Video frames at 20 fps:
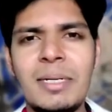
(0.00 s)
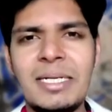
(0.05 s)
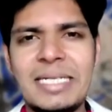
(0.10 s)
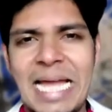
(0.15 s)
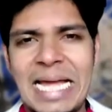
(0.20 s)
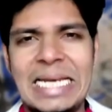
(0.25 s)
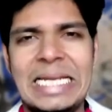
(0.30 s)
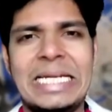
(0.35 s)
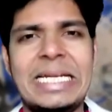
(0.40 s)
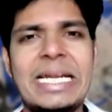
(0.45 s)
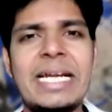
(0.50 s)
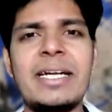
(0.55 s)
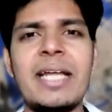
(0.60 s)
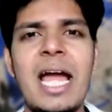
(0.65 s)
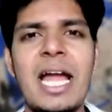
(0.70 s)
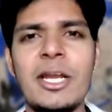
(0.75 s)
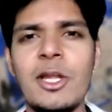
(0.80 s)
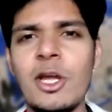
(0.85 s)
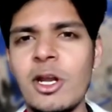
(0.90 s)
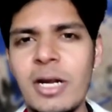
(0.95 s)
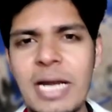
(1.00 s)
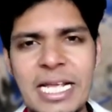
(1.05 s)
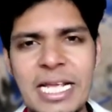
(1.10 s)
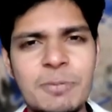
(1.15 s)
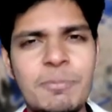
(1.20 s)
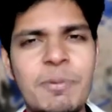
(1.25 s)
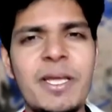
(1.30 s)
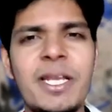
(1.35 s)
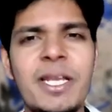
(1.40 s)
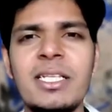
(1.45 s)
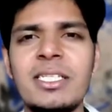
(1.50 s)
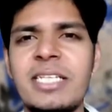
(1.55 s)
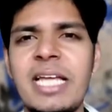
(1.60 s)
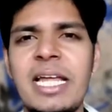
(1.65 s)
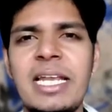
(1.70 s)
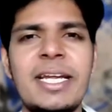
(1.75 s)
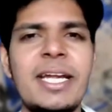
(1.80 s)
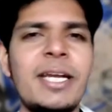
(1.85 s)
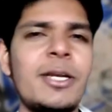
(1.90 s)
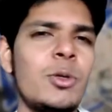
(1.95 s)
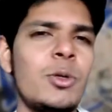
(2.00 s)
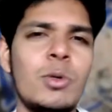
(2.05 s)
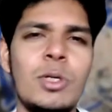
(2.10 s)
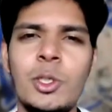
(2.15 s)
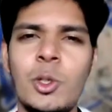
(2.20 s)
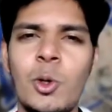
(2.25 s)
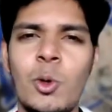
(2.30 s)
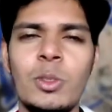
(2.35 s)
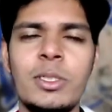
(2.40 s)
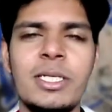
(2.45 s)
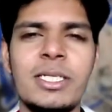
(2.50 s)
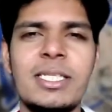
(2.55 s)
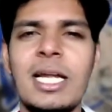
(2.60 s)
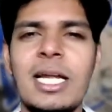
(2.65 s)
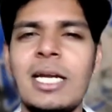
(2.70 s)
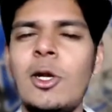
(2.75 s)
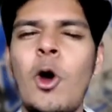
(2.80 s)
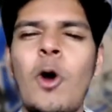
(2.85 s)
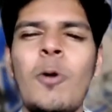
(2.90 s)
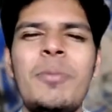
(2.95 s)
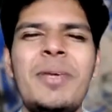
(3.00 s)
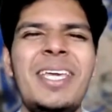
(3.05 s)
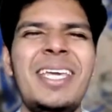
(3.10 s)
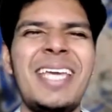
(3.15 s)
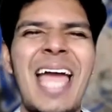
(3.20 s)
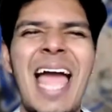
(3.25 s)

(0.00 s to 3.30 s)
delegate and you're an experienced delegate, you will know this, that lobbying